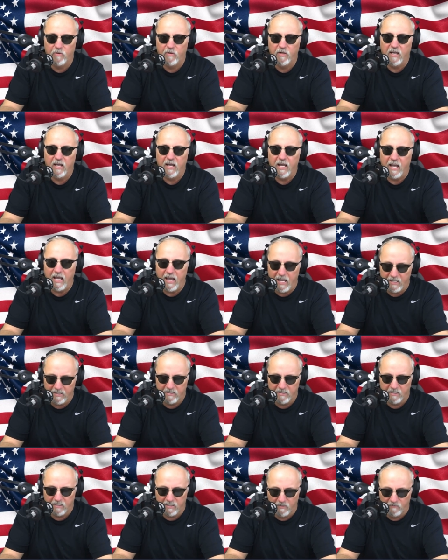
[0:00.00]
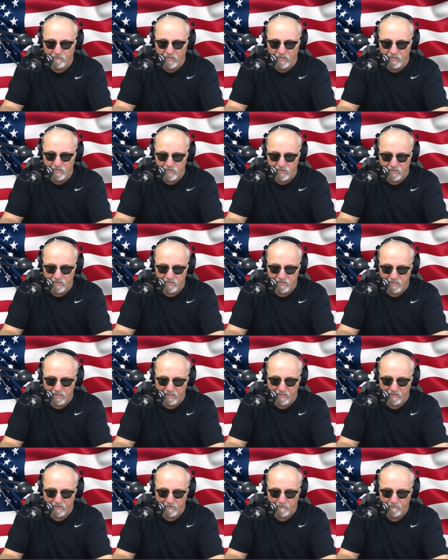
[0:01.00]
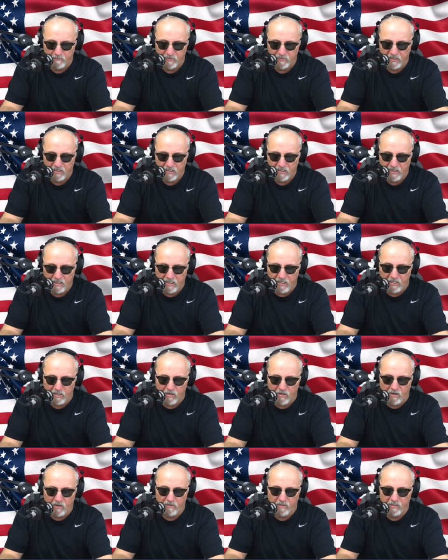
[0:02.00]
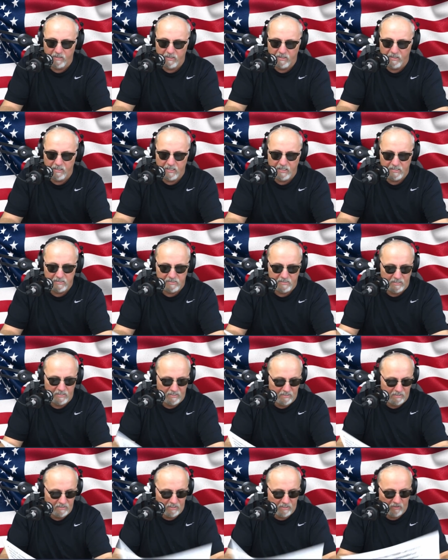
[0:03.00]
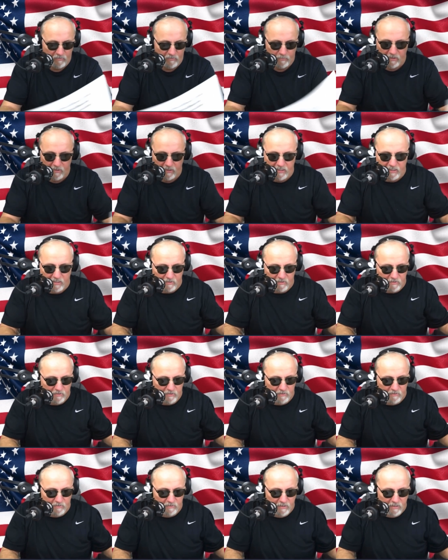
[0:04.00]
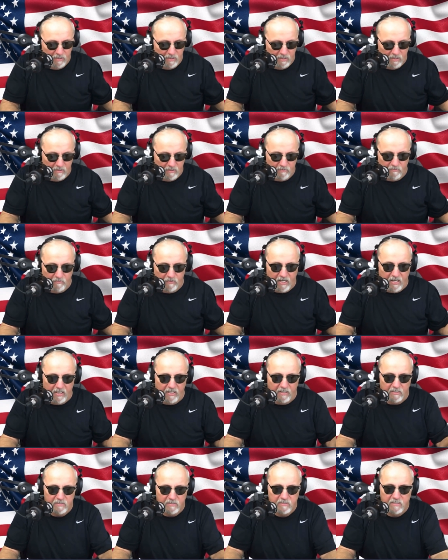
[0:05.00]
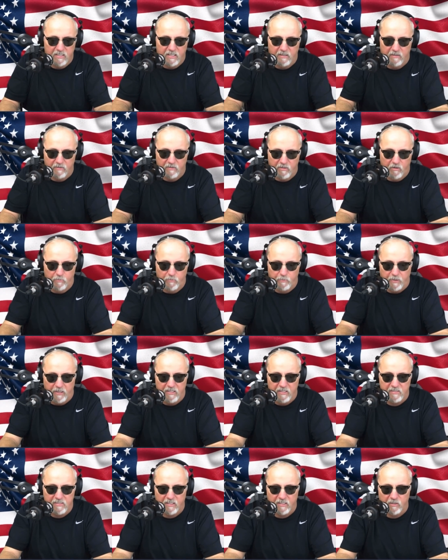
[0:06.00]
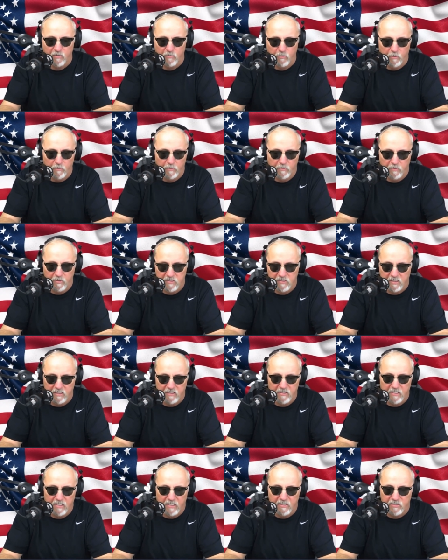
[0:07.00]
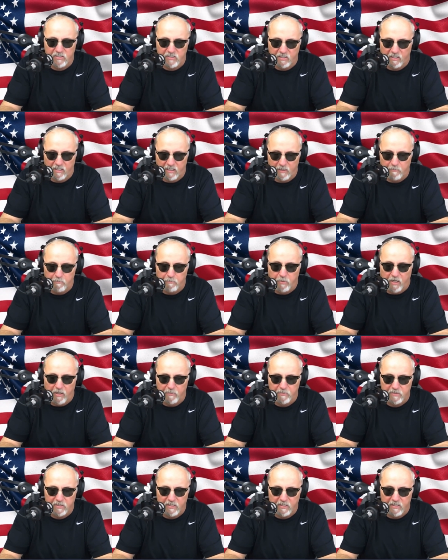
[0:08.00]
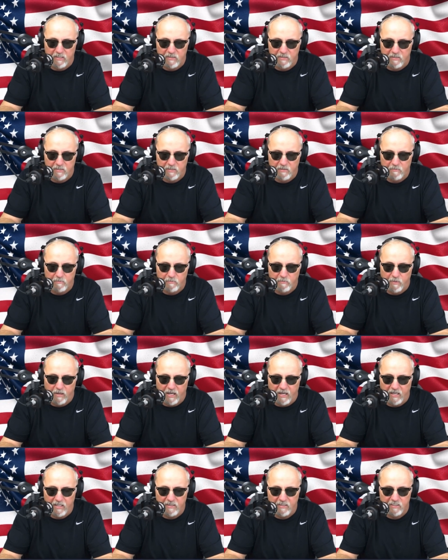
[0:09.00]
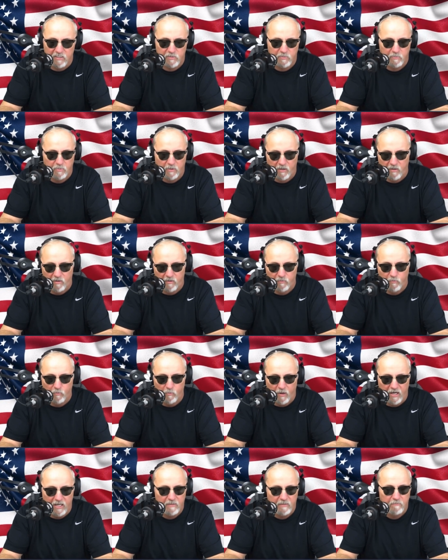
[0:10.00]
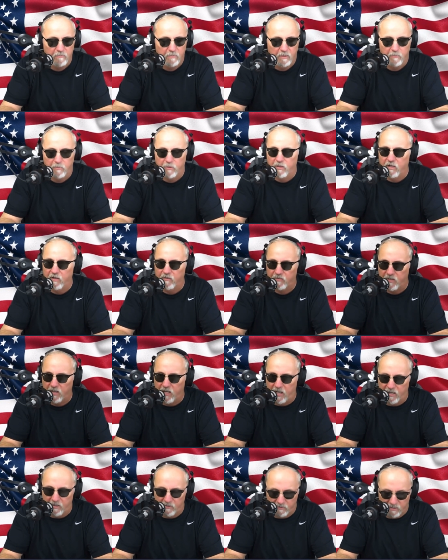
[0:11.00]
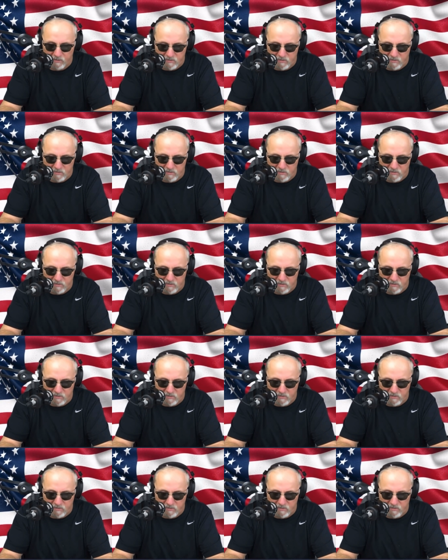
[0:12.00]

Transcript: at the convention center. He called it an incident of political violence. Now, Code Pink said the woman was intentionally bumped into by this bald white member of Congress